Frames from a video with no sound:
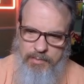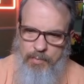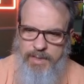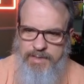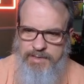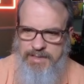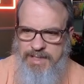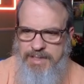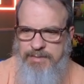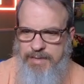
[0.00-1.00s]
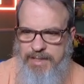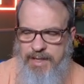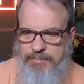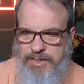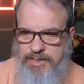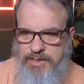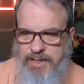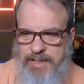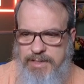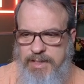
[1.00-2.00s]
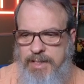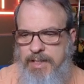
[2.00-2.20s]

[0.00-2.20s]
what does it take to make that much Glint?